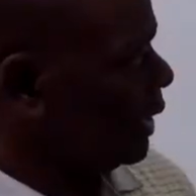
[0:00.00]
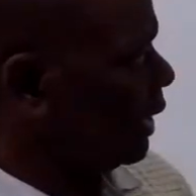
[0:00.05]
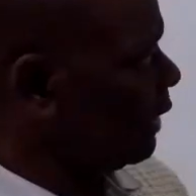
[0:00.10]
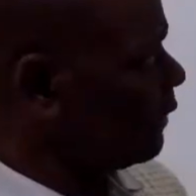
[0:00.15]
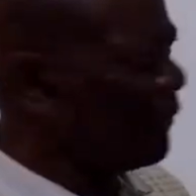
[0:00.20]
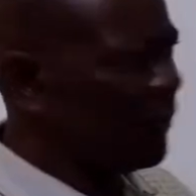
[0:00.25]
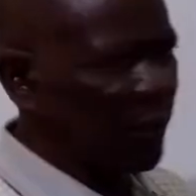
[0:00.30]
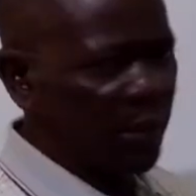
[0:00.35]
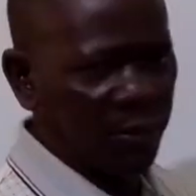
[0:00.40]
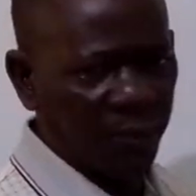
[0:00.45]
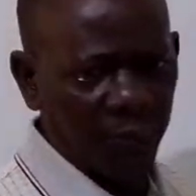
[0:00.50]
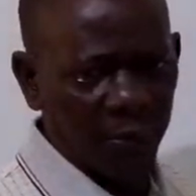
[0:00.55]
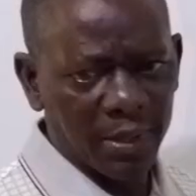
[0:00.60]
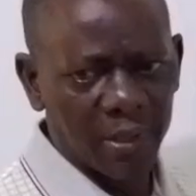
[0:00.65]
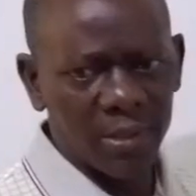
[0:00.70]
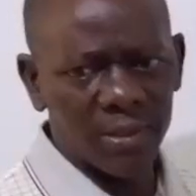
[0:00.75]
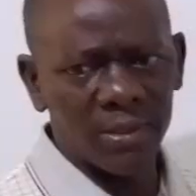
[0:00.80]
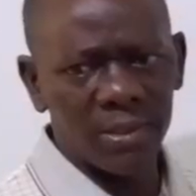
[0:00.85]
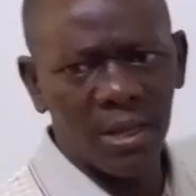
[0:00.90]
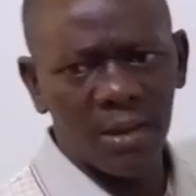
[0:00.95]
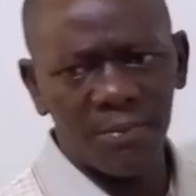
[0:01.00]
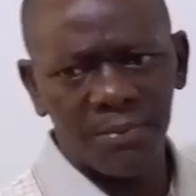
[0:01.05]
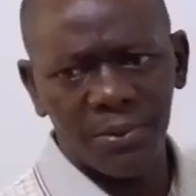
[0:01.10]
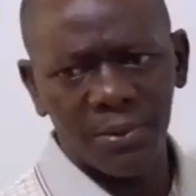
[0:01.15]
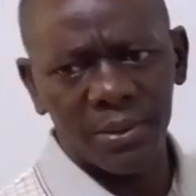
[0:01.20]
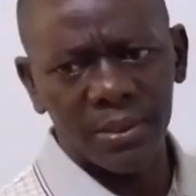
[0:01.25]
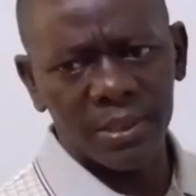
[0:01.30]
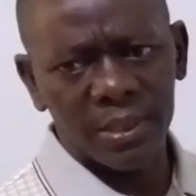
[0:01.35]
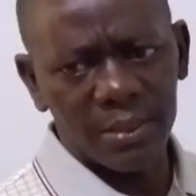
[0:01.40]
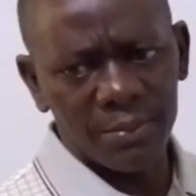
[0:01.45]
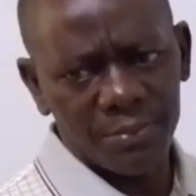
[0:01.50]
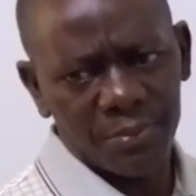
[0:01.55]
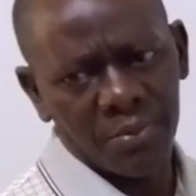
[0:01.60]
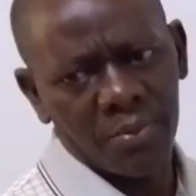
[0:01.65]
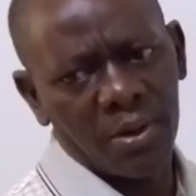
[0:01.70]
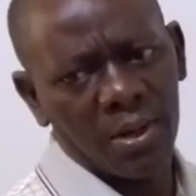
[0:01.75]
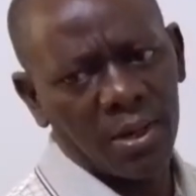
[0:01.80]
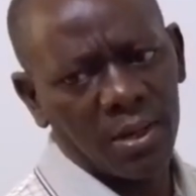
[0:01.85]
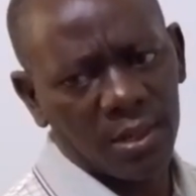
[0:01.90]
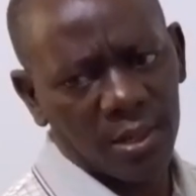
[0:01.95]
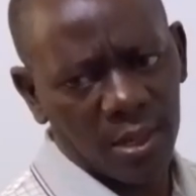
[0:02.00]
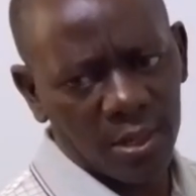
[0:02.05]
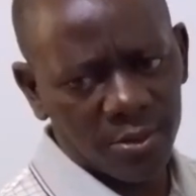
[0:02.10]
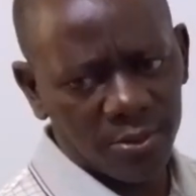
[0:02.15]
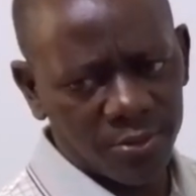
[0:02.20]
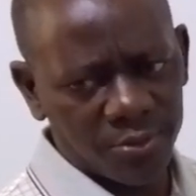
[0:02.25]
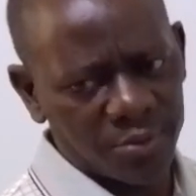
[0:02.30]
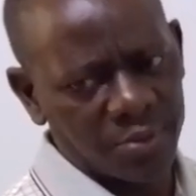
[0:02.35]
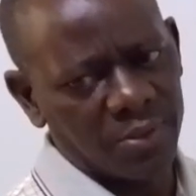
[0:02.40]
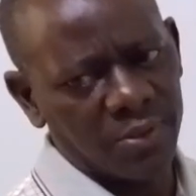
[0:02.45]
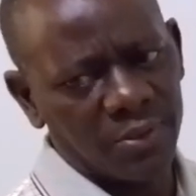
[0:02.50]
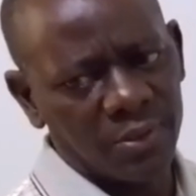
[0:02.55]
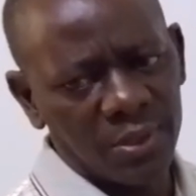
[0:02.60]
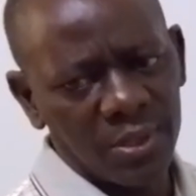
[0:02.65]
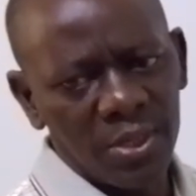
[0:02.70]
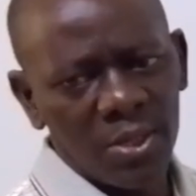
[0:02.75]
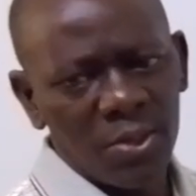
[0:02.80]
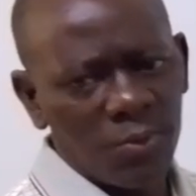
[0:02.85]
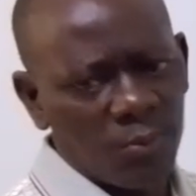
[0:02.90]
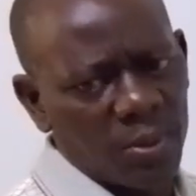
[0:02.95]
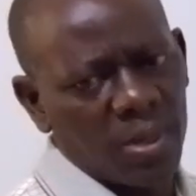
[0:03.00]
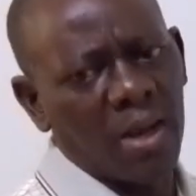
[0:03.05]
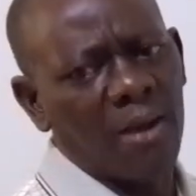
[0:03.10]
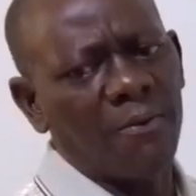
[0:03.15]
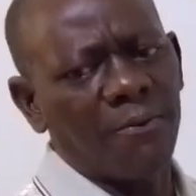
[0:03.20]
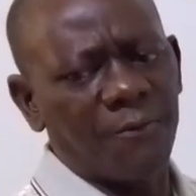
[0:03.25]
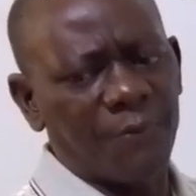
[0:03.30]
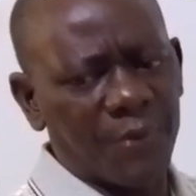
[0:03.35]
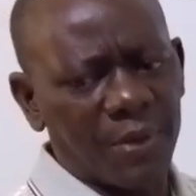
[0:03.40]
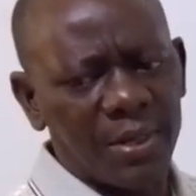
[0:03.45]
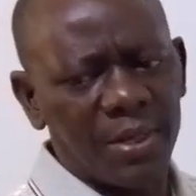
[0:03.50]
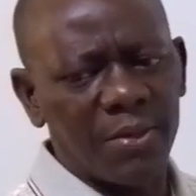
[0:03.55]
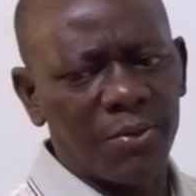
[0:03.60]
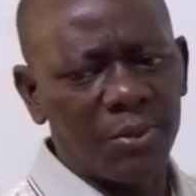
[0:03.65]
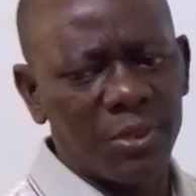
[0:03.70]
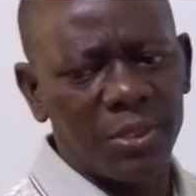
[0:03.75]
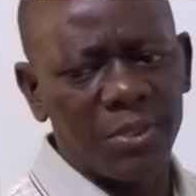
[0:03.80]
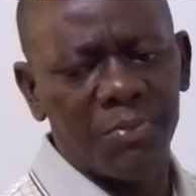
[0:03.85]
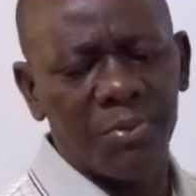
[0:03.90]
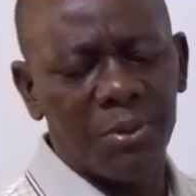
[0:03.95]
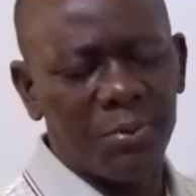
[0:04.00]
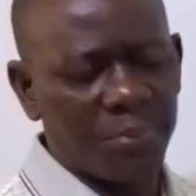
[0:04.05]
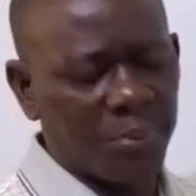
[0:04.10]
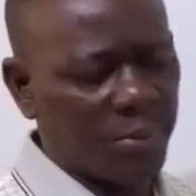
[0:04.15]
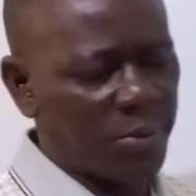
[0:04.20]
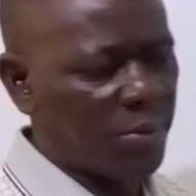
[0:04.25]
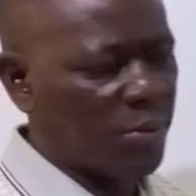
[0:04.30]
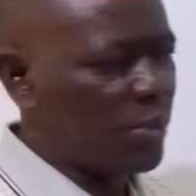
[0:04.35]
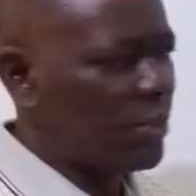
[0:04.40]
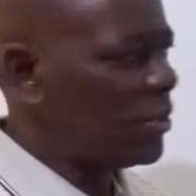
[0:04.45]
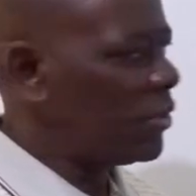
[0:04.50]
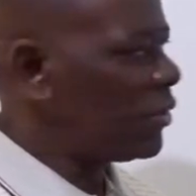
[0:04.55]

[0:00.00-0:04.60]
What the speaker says: even, for example, in the poor countries, we have very rich people.